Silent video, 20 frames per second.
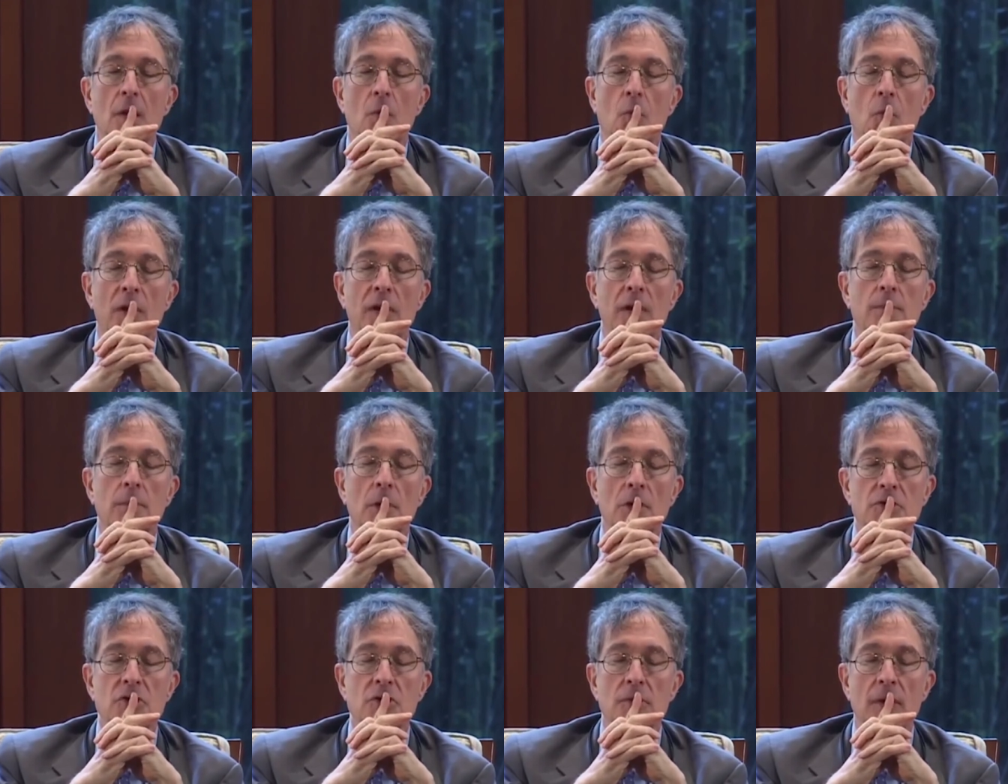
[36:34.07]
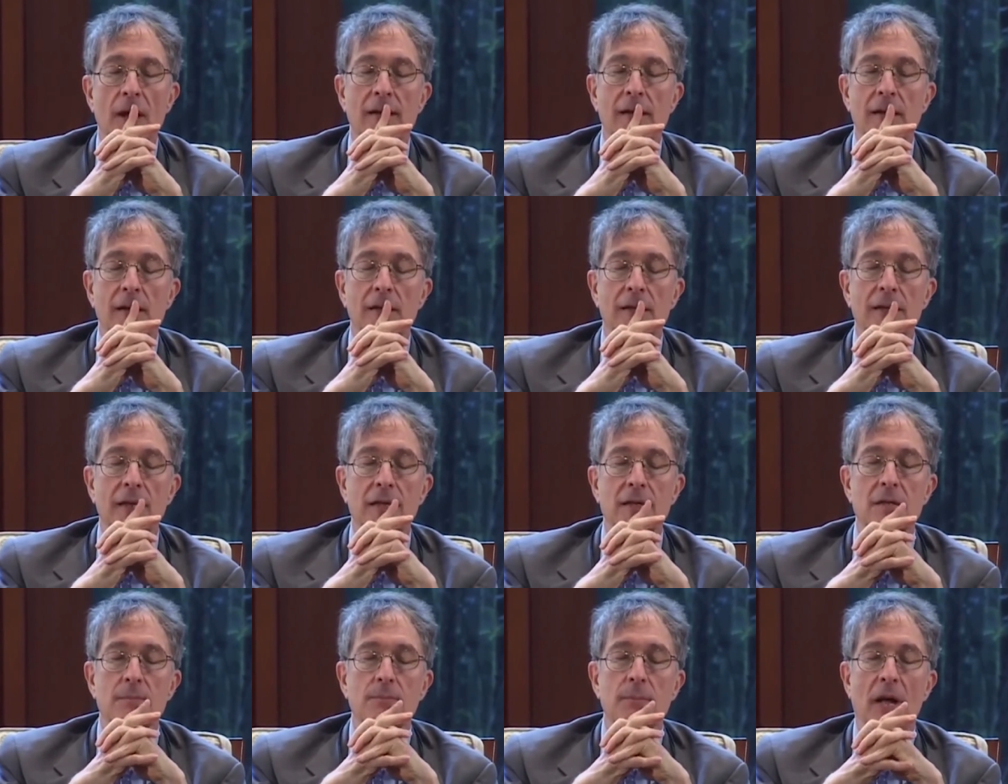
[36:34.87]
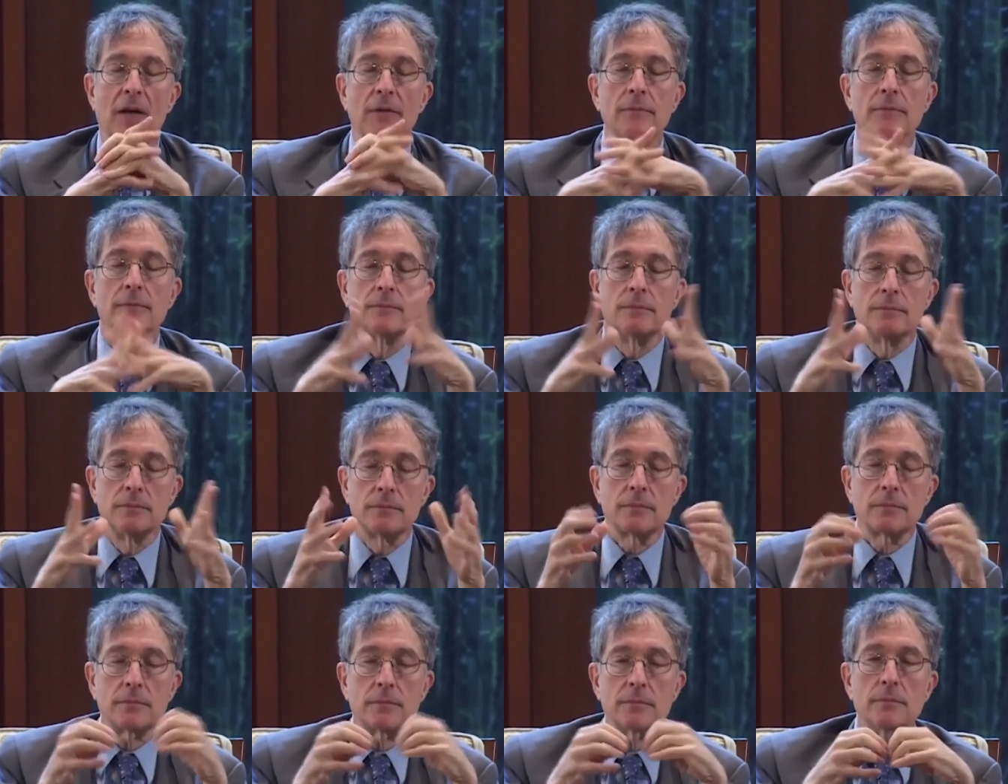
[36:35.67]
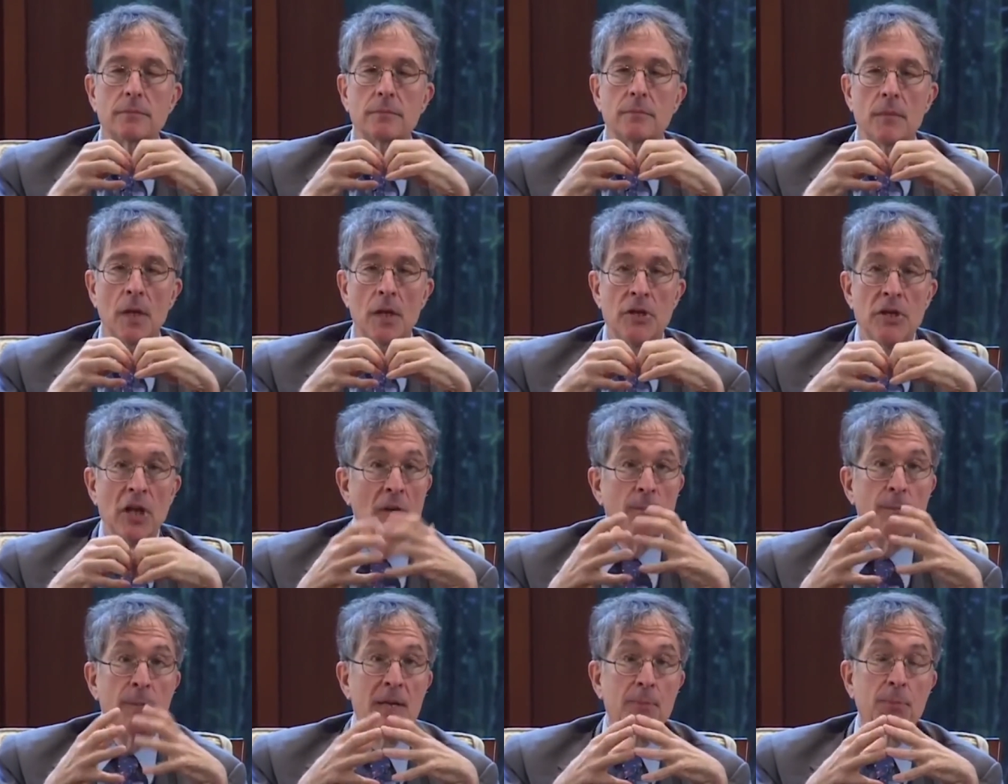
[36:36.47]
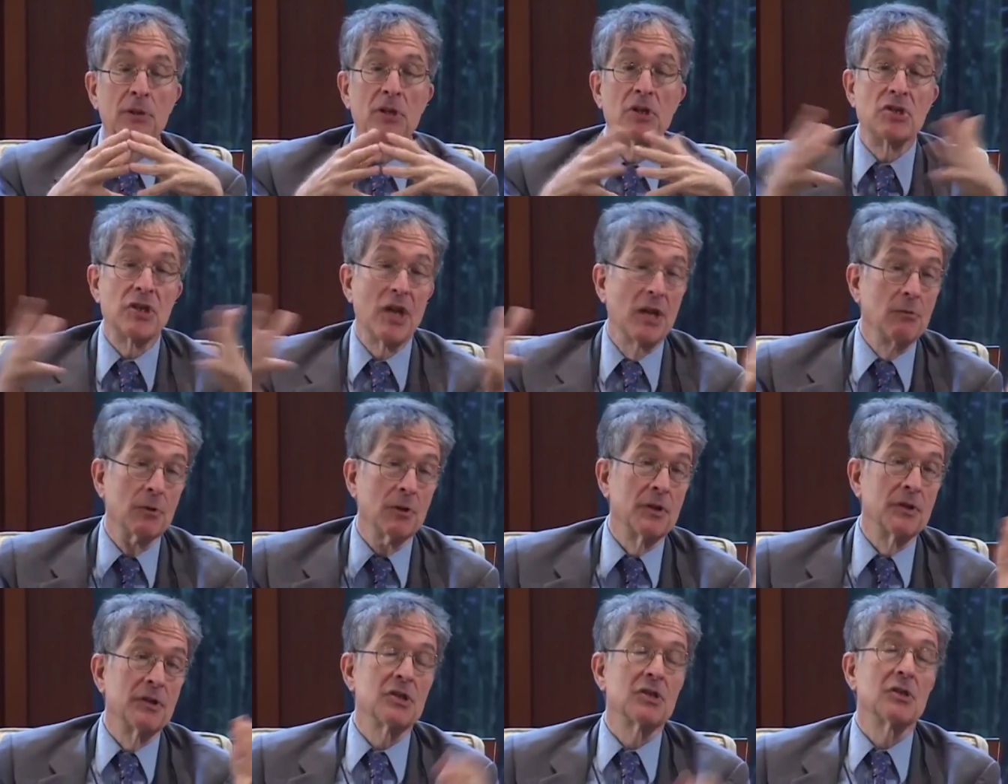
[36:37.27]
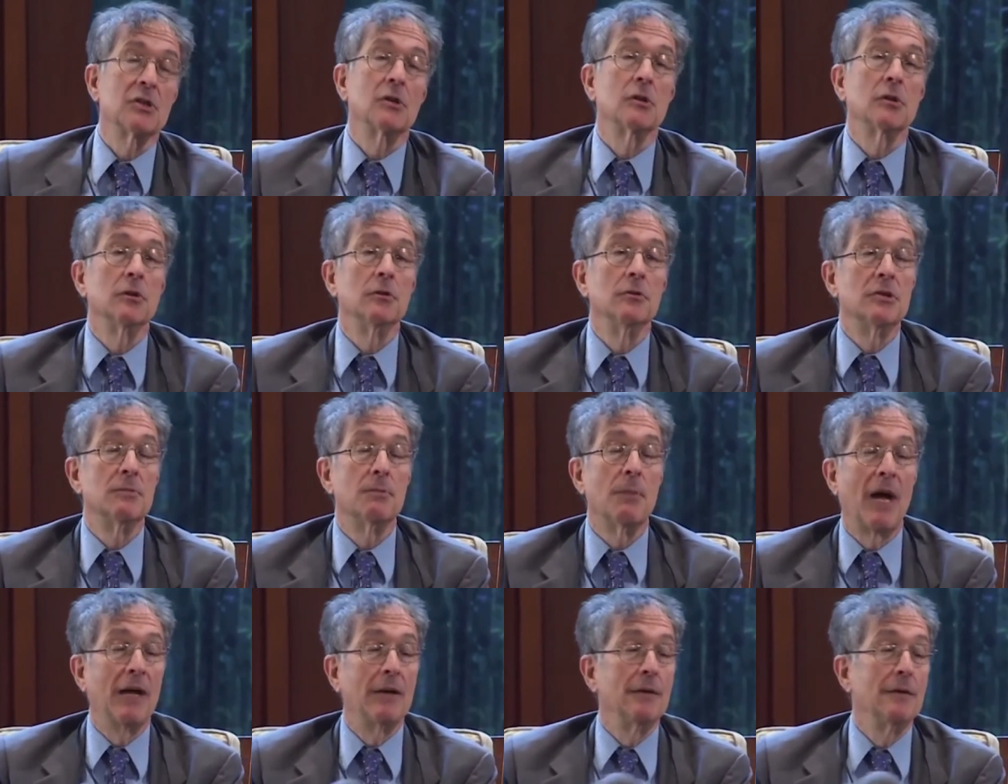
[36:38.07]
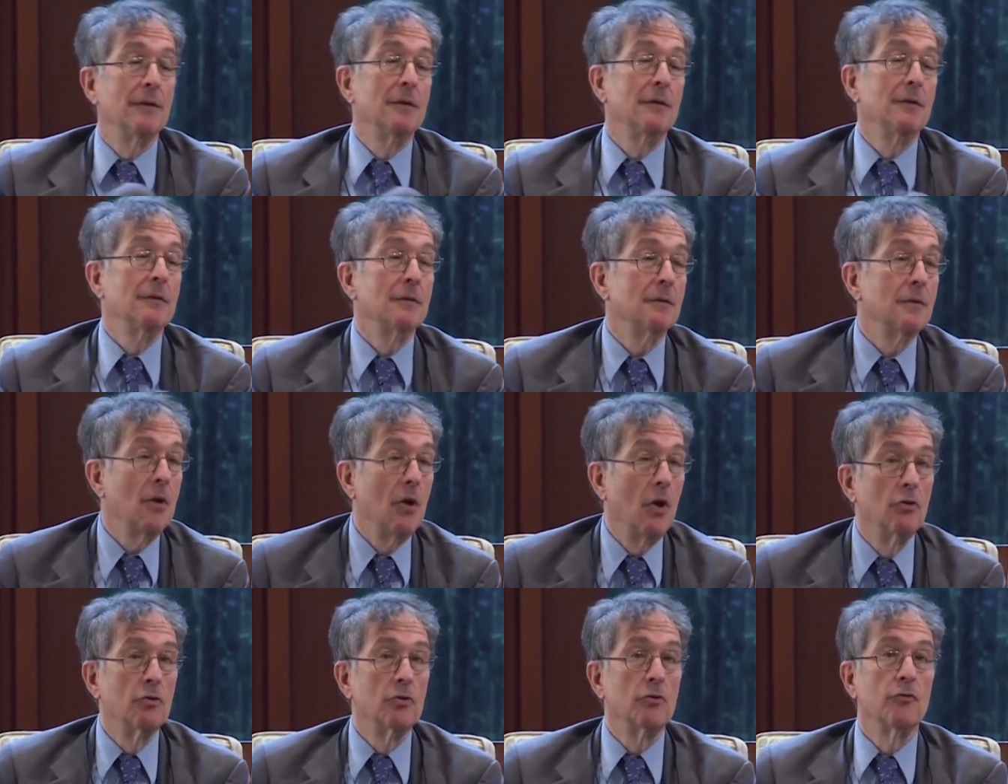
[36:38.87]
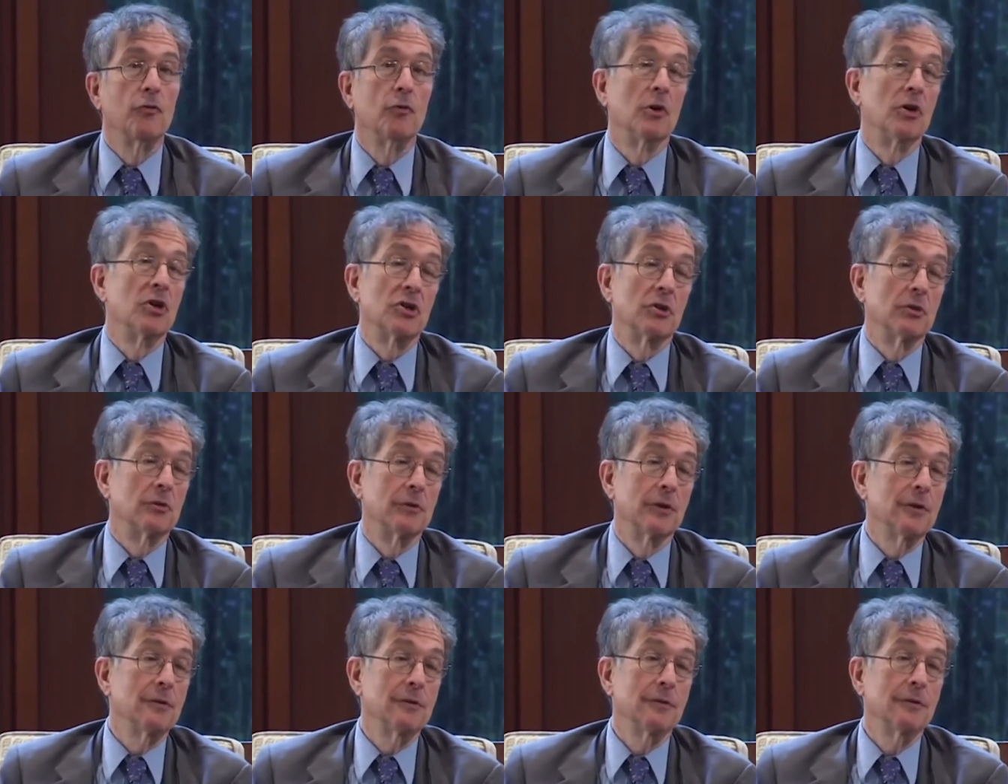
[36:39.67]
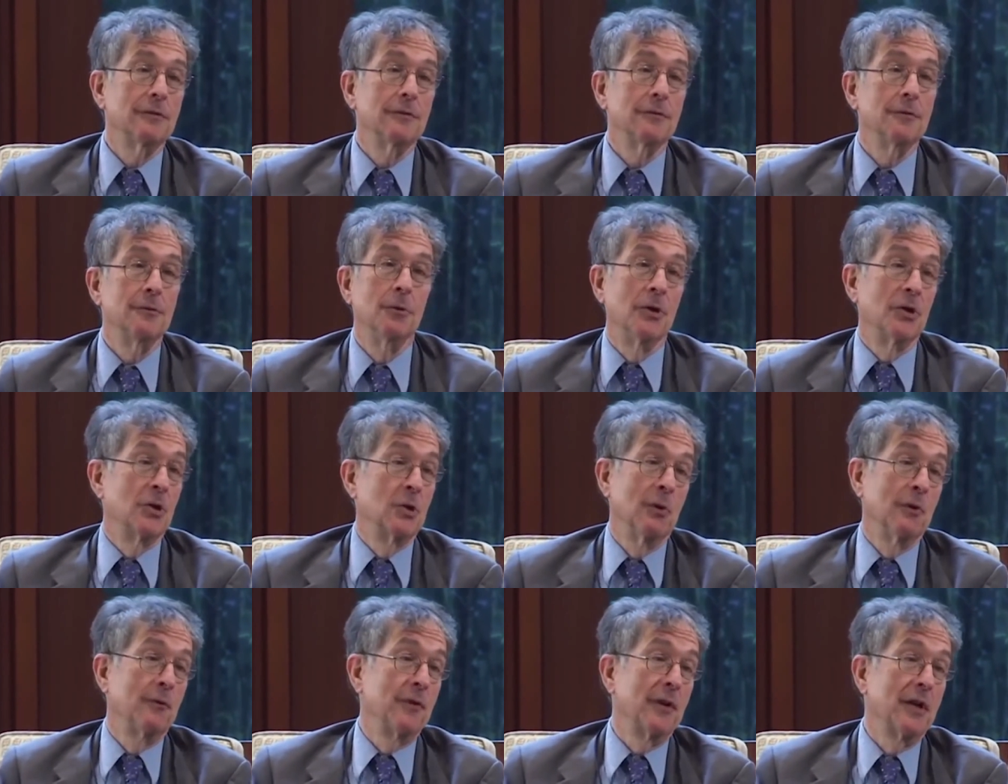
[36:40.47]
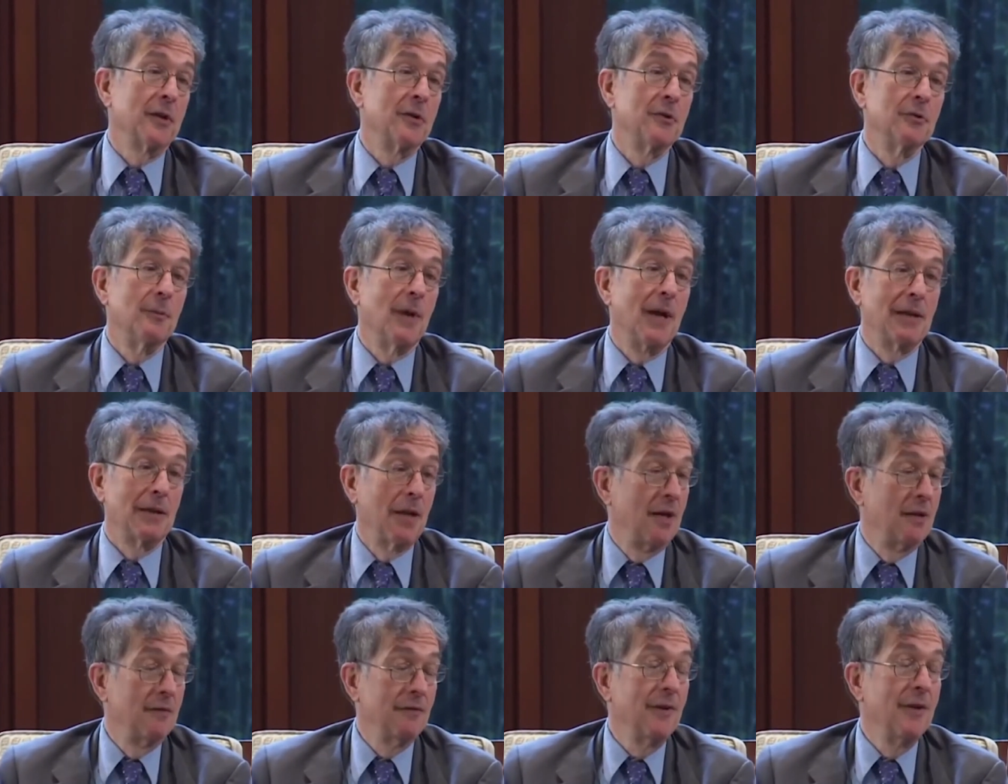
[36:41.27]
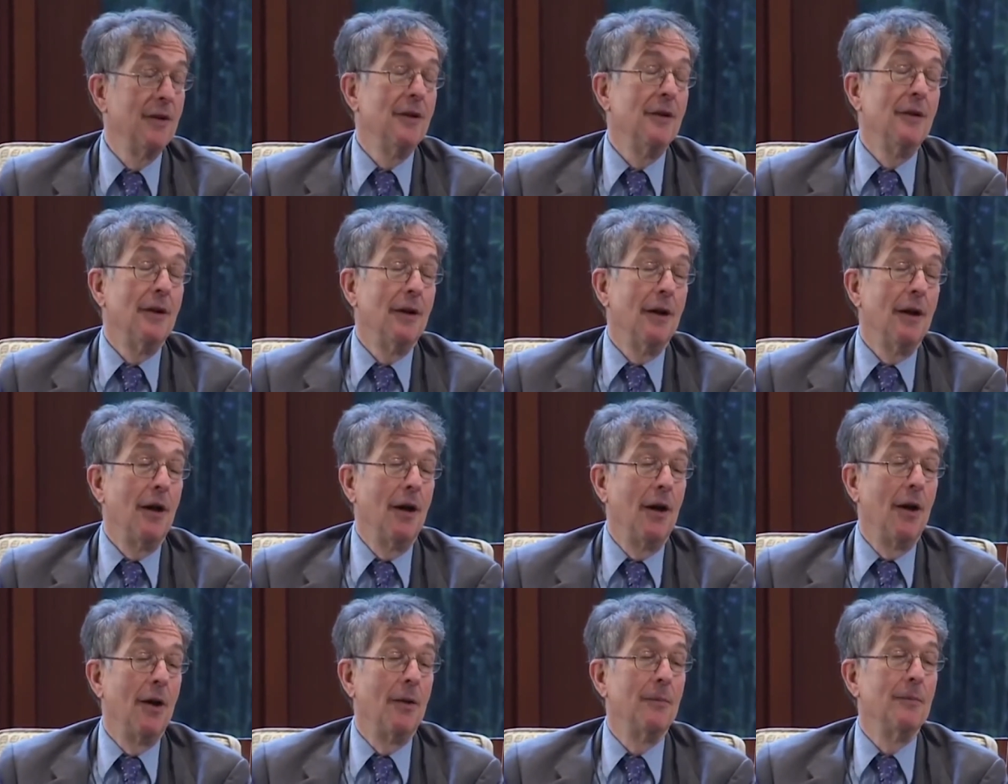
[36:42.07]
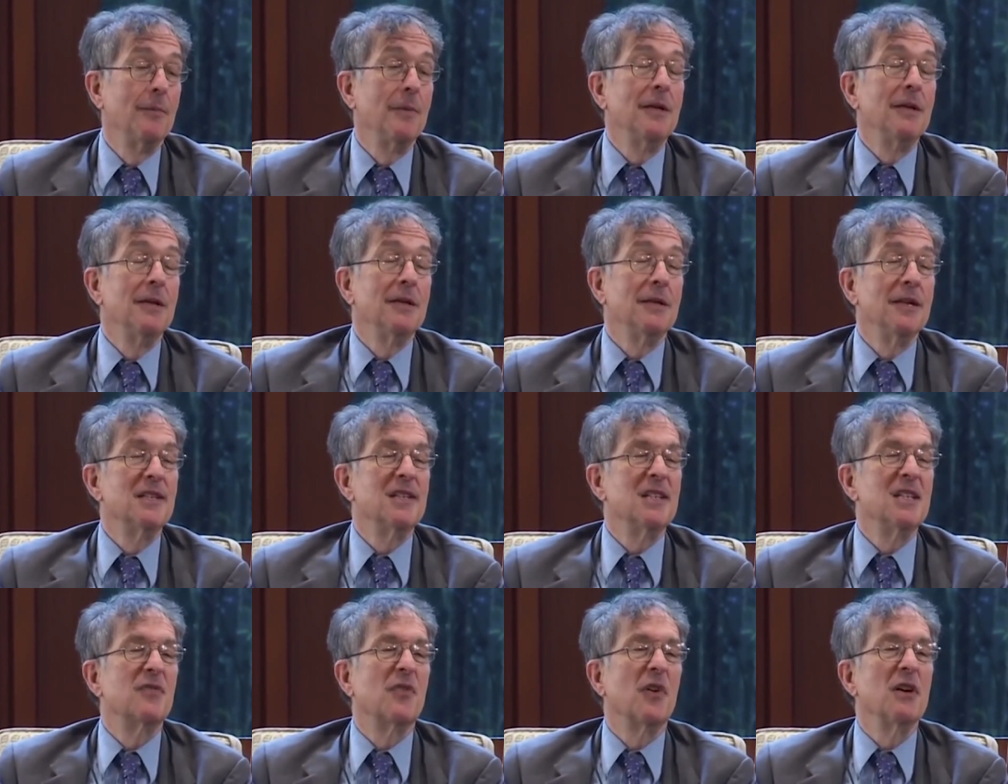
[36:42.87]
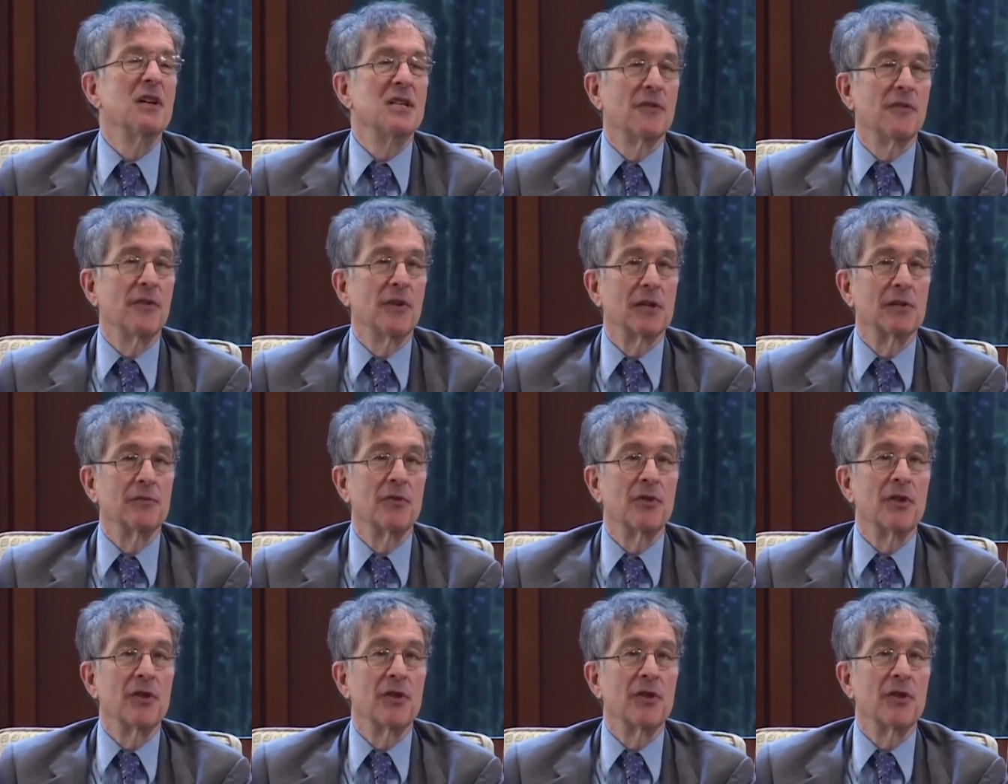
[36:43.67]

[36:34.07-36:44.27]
One of the most striking things about young people in general, and this includes my own four children, who are terrific and whom I love, um, is it's very difficult